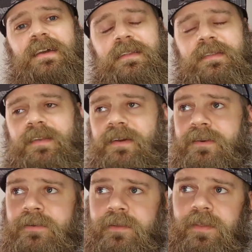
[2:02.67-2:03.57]

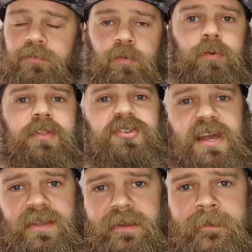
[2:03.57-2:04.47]
until the 4th of
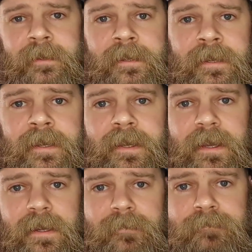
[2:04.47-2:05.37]
January.
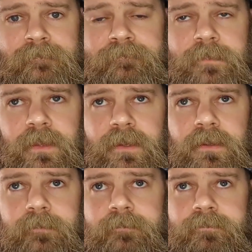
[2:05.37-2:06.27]

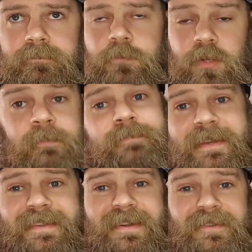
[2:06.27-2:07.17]
So yeah,
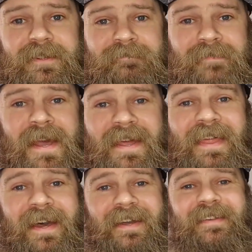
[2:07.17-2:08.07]
that's that really.
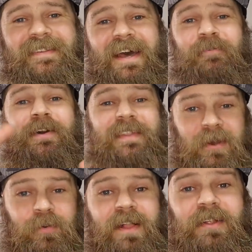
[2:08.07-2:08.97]
That's that. I'm going to take a
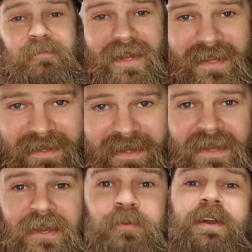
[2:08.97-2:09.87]
well-earned break.
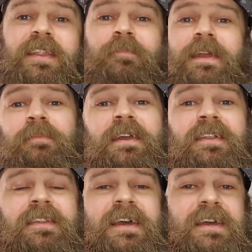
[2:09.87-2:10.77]
We had a baby in